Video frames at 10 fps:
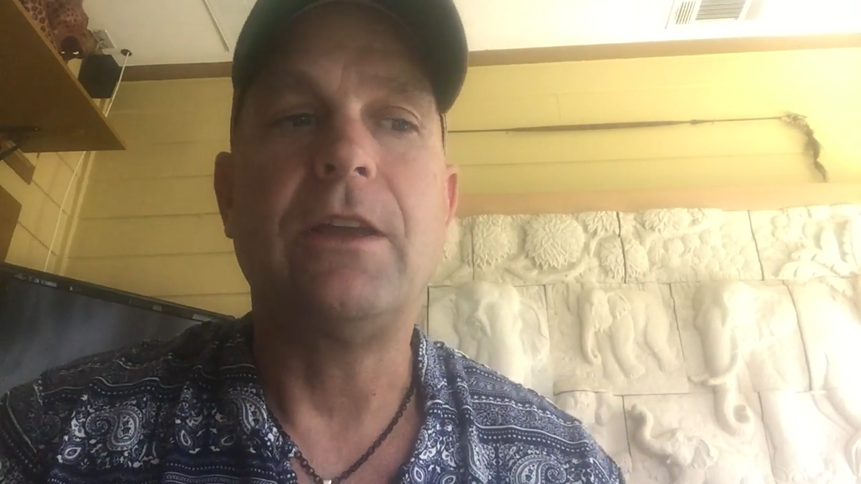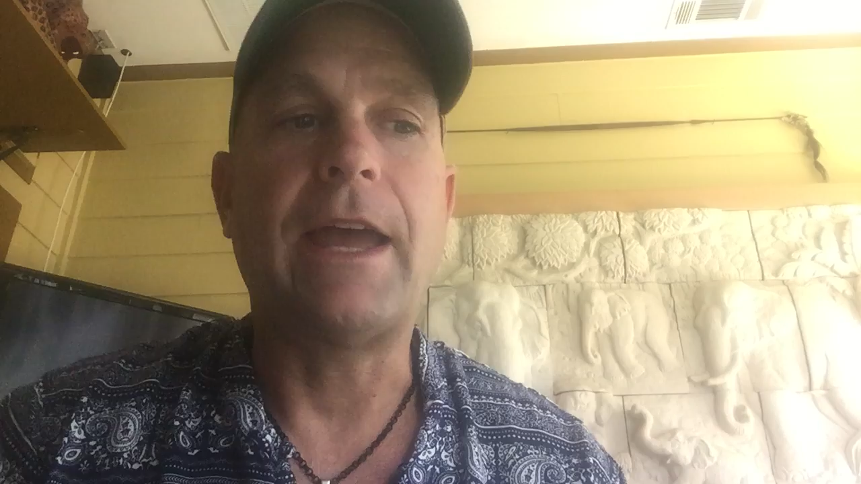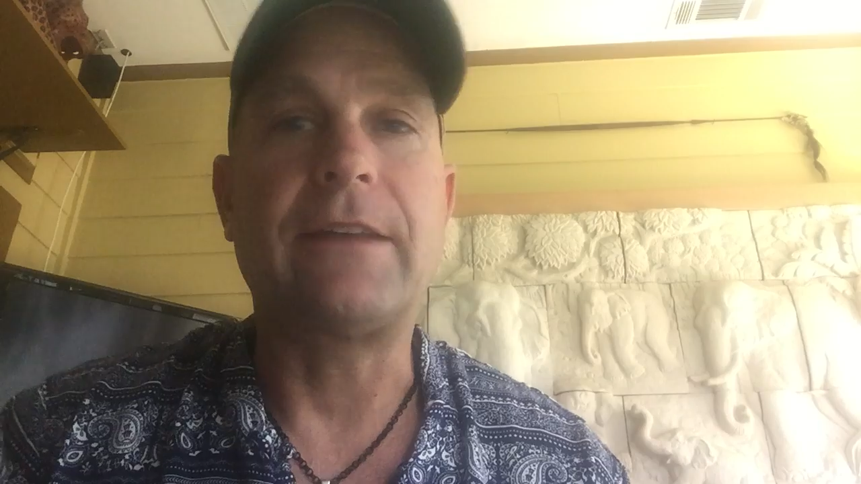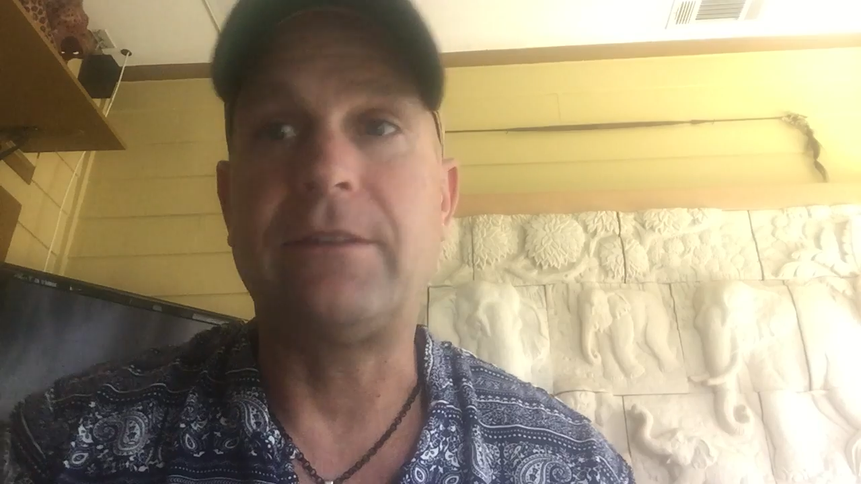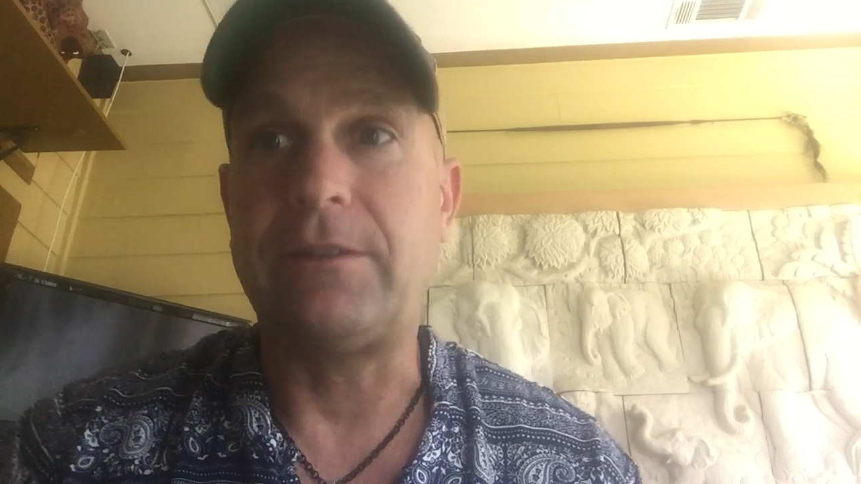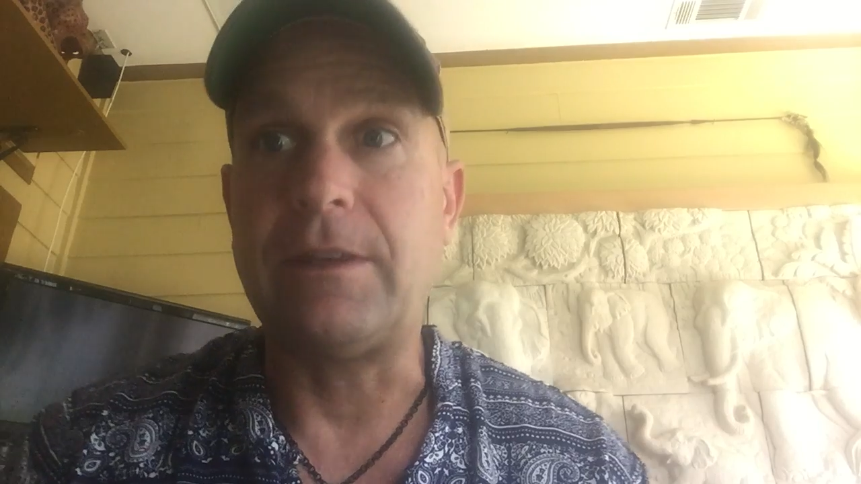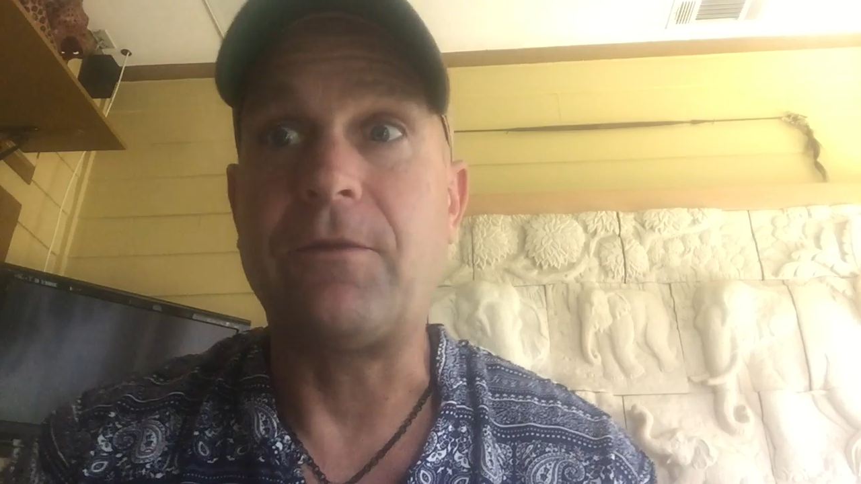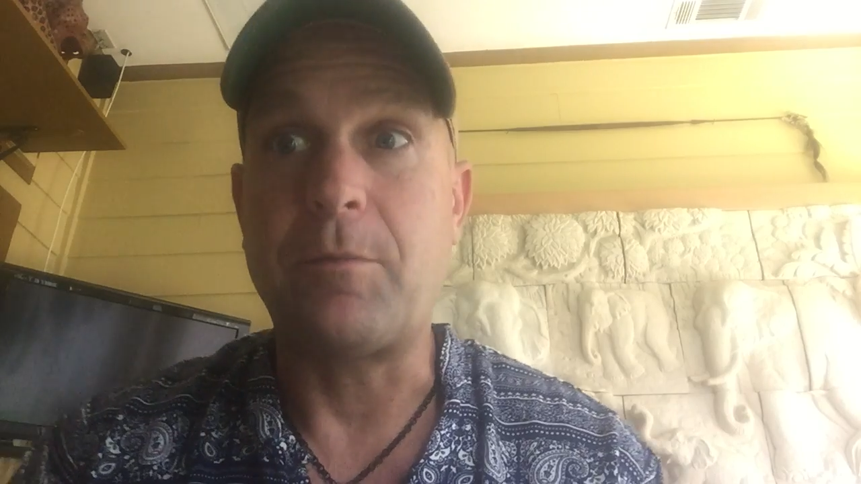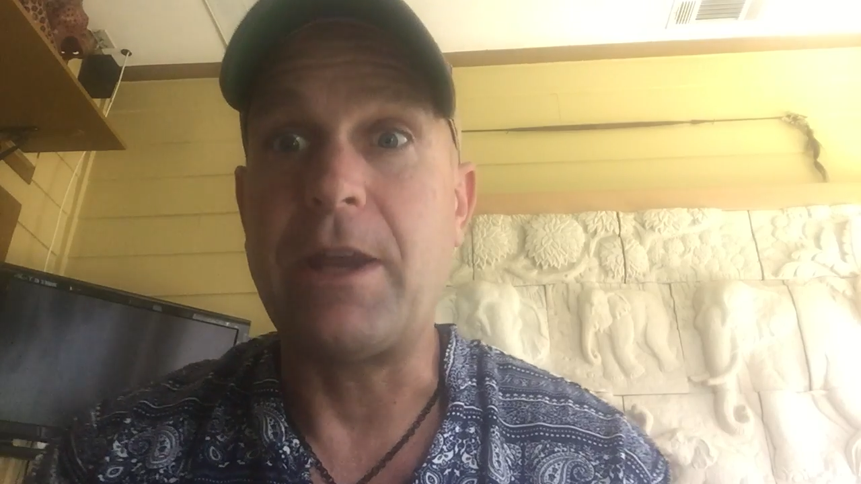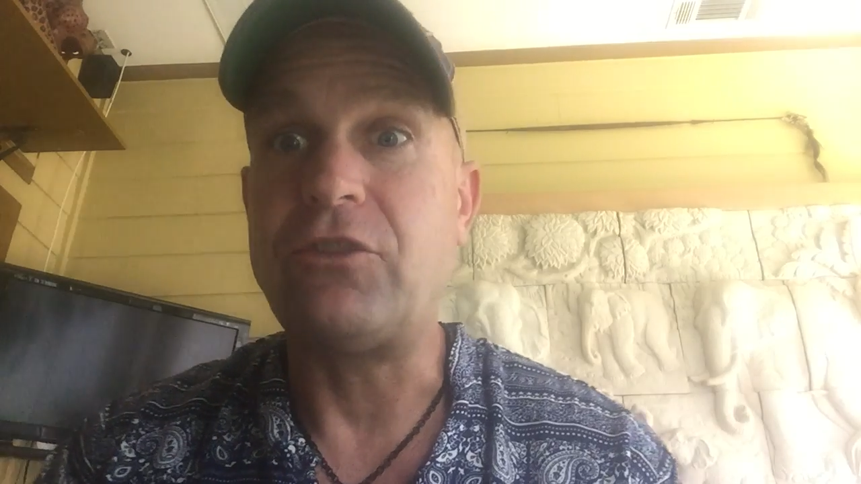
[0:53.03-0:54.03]
access the
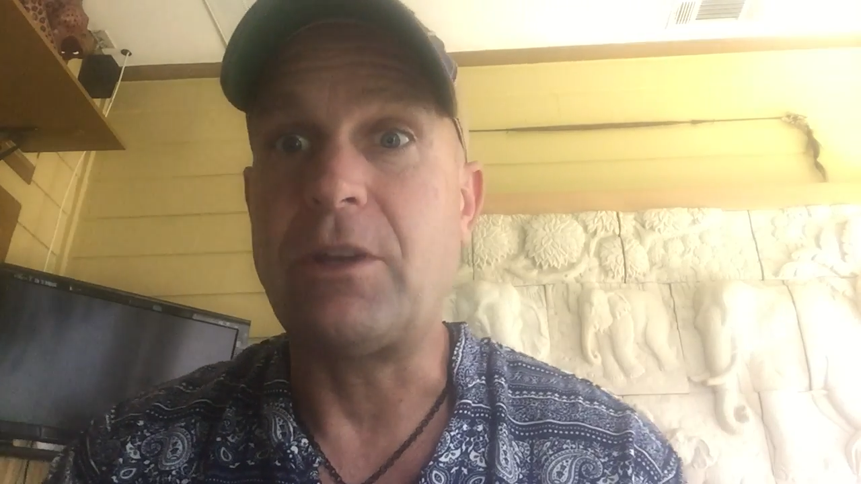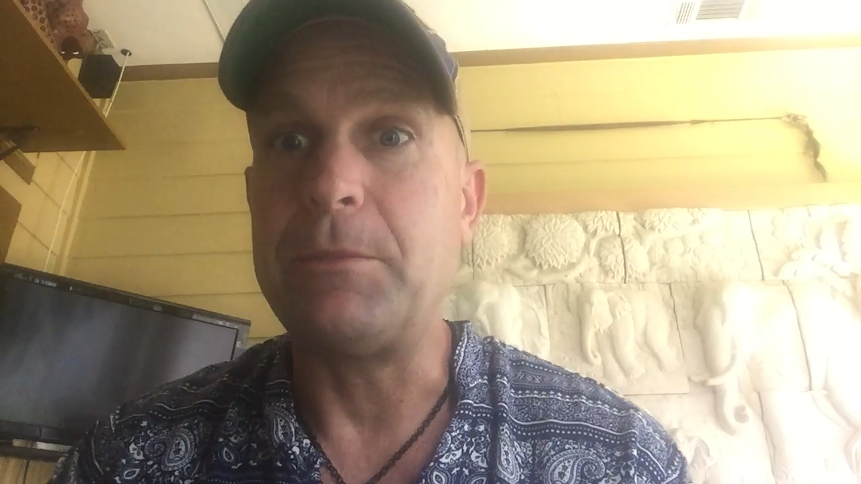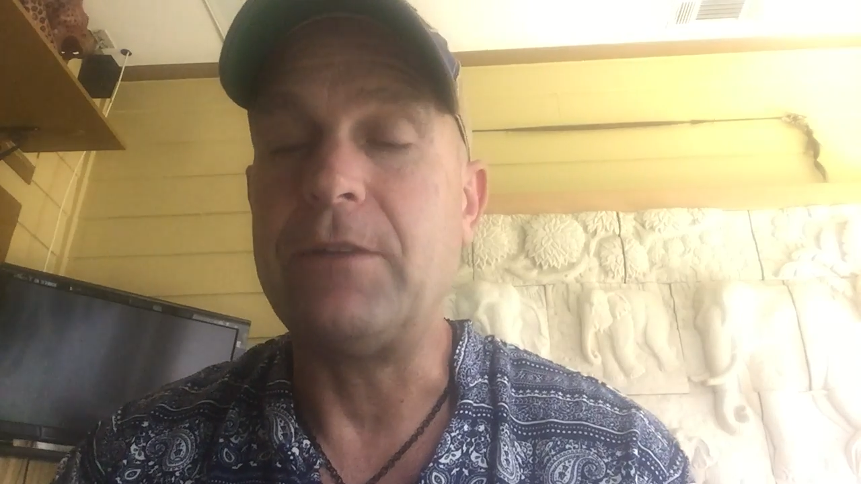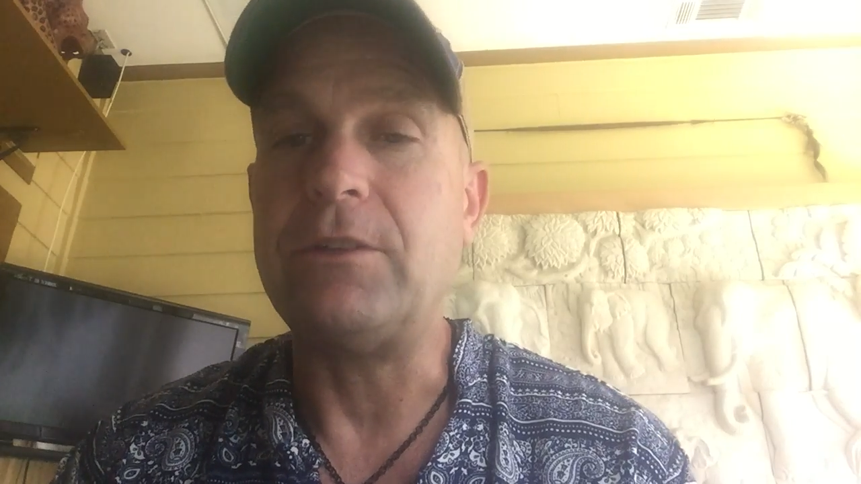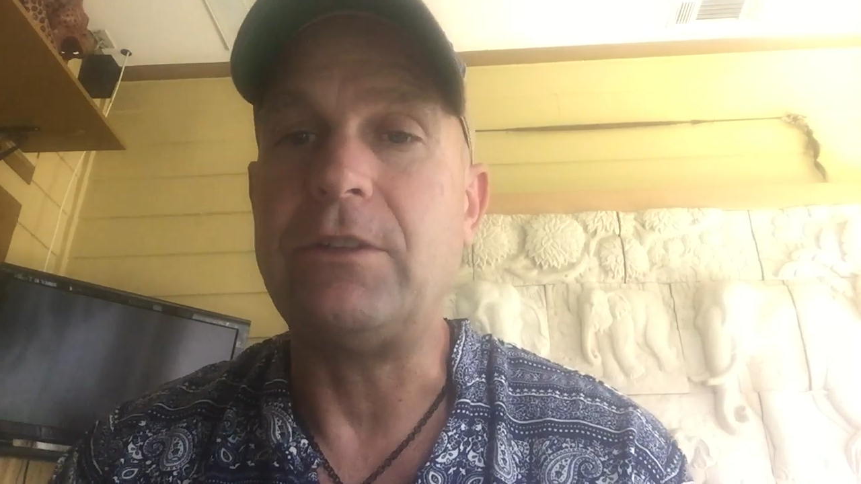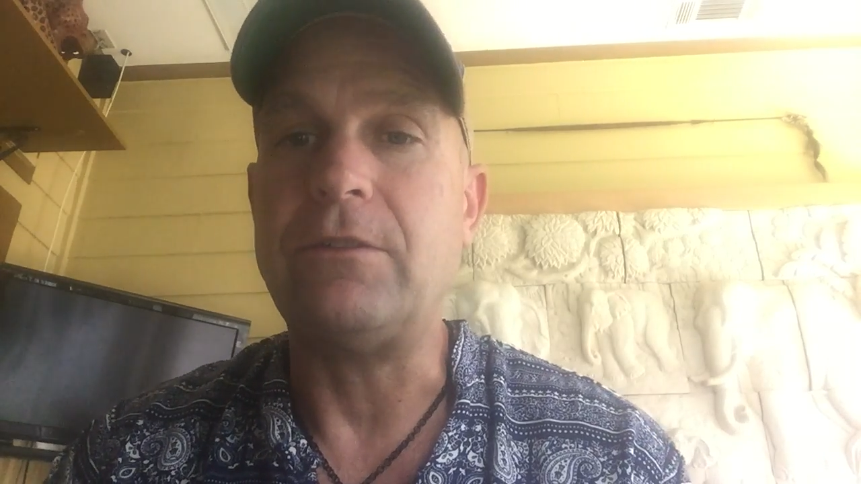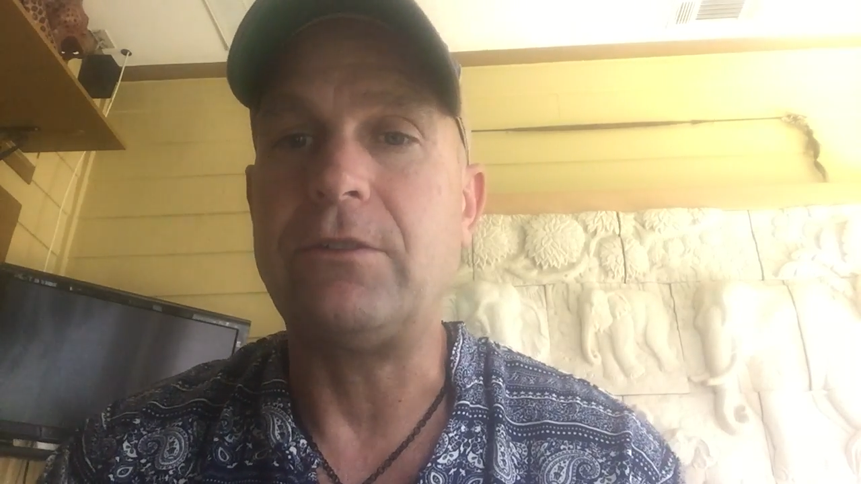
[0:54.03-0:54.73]
information I'm giving to you.